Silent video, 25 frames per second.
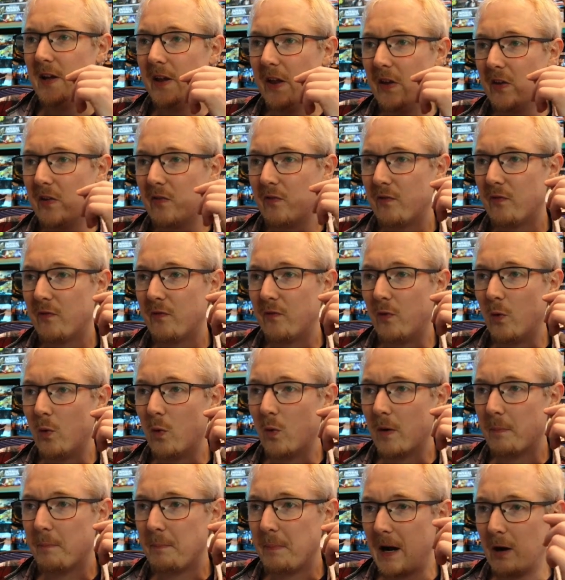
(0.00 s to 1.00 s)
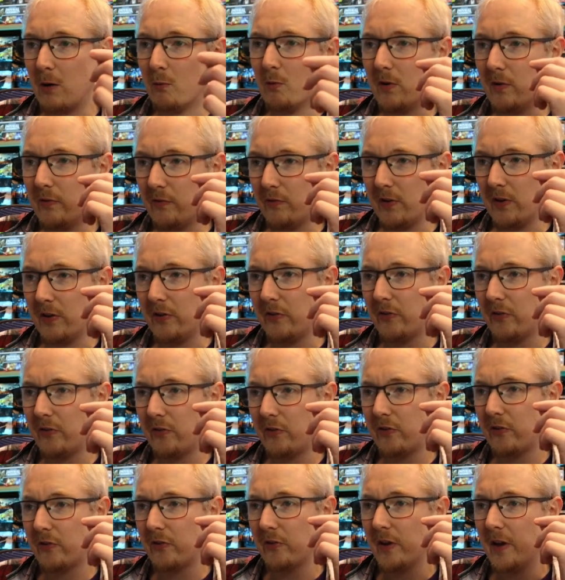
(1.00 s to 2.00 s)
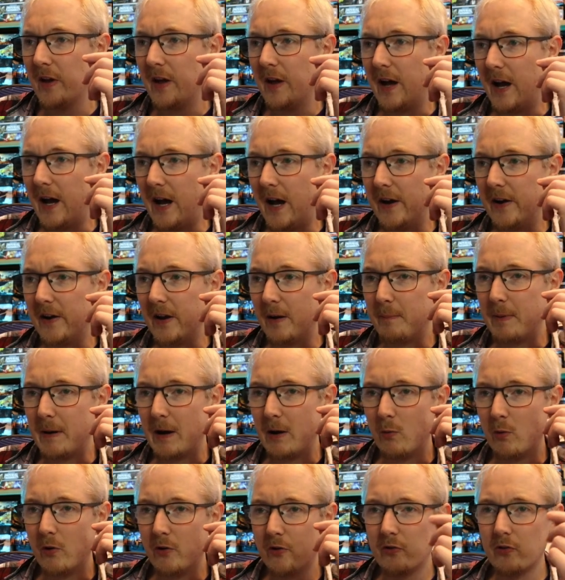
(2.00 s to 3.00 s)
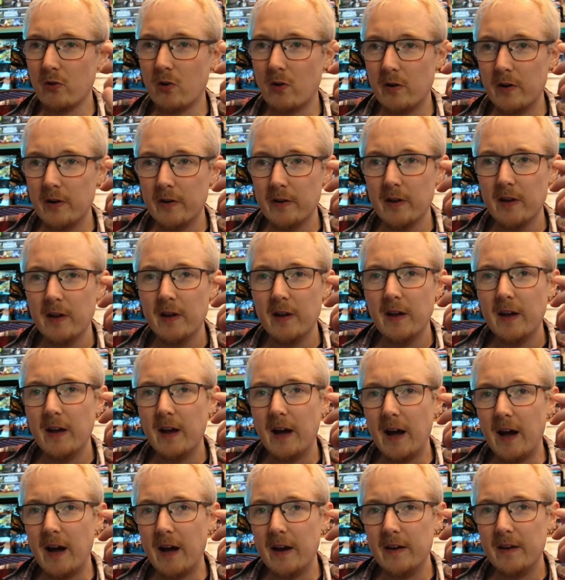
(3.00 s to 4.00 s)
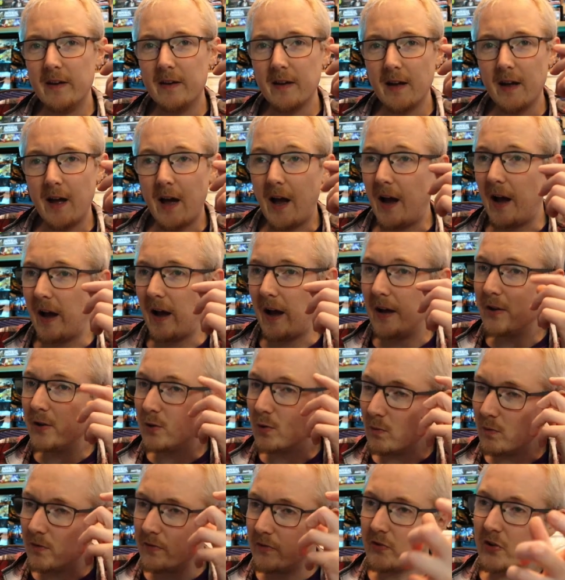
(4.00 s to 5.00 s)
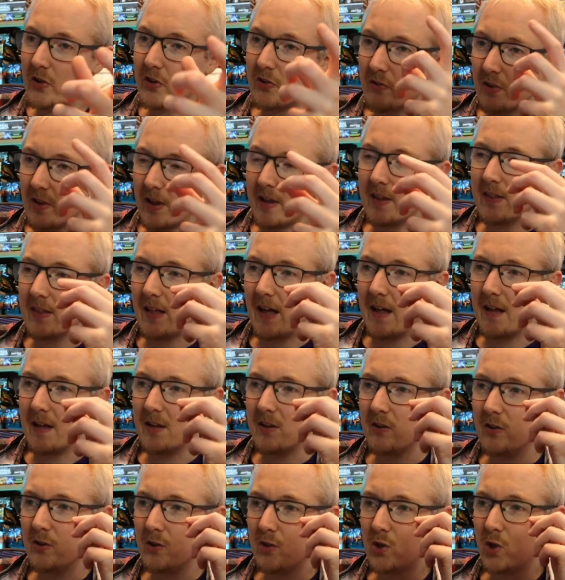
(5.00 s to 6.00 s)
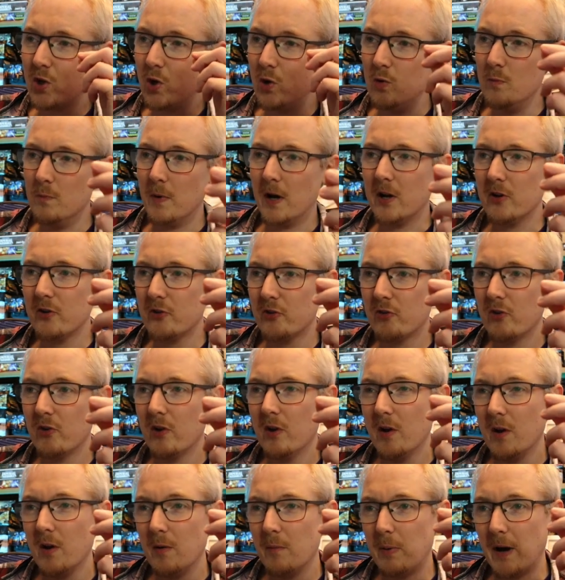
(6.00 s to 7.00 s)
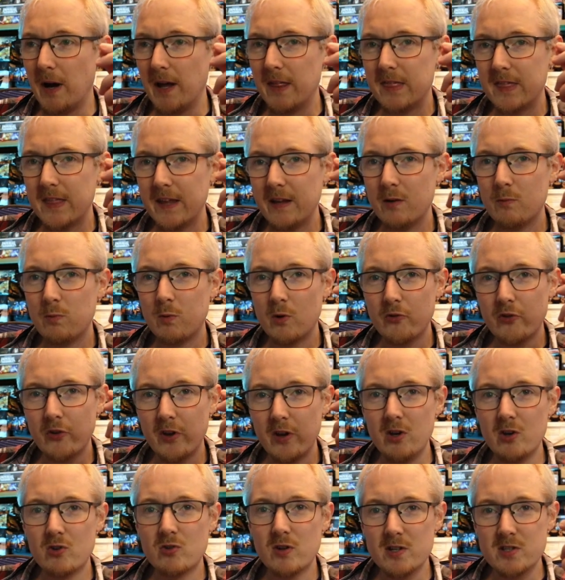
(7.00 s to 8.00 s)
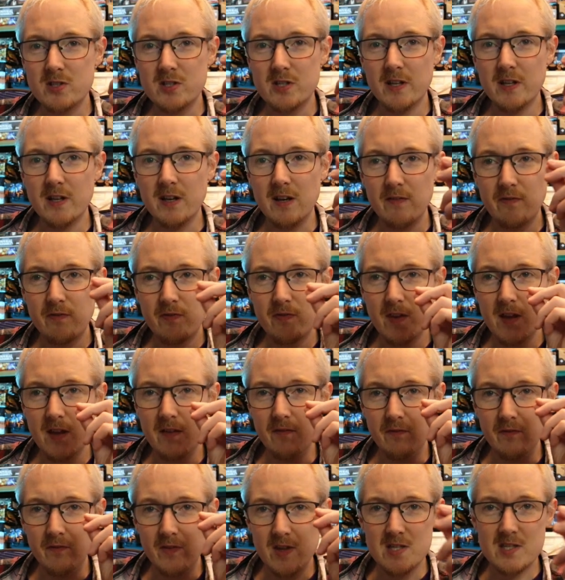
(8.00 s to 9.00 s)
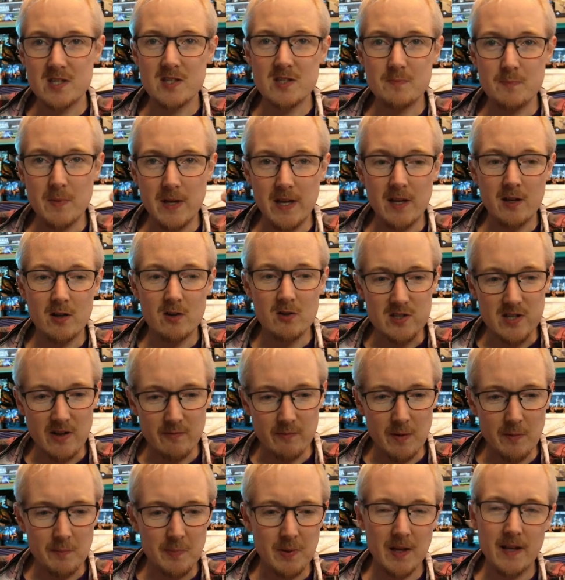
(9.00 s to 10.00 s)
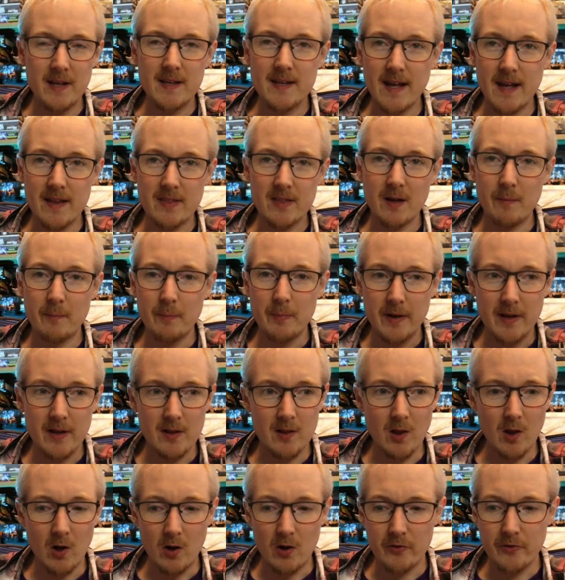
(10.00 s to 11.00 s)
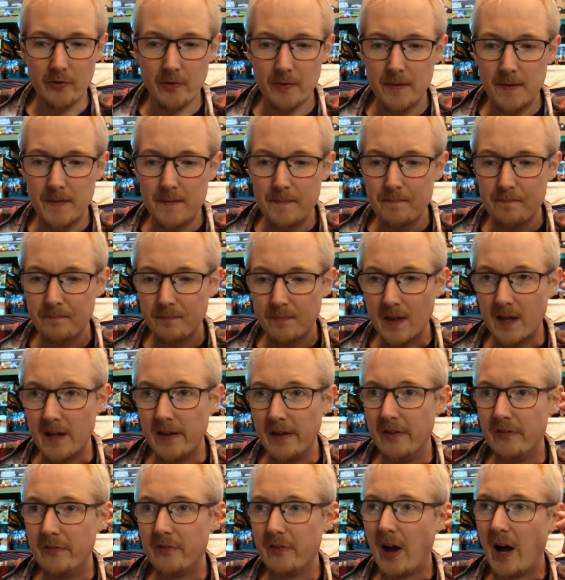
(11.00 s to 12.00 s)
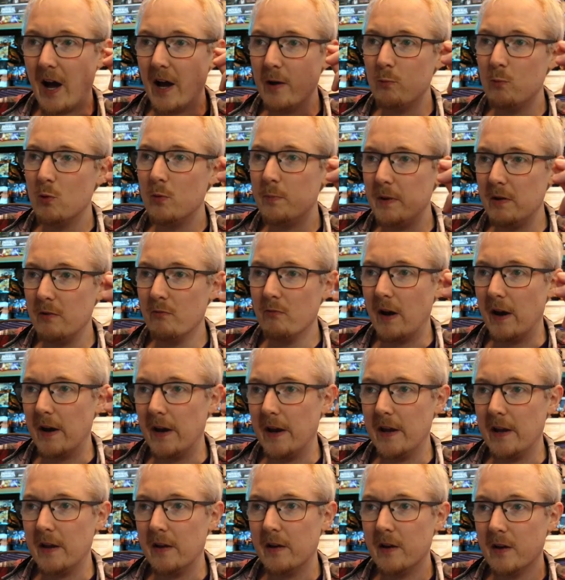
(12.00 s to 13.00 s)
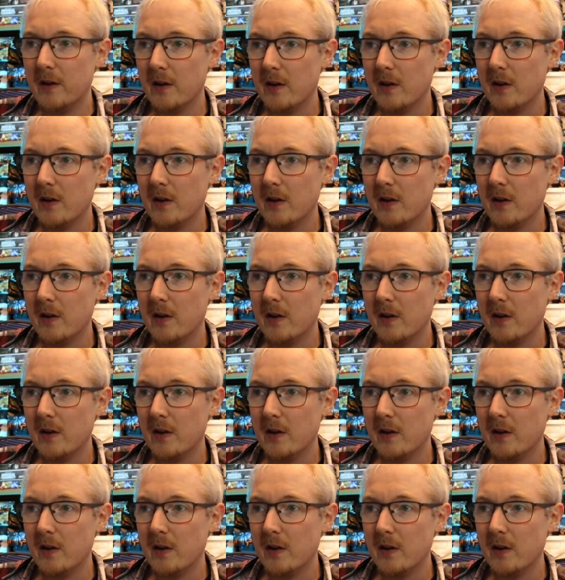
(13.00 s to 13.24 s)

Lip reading: is 4 Power Fists and a Power Sword. And I don't dislike that too much, but I think what's interesting, and this is me because I've been playing Death Company a lot, is I would be running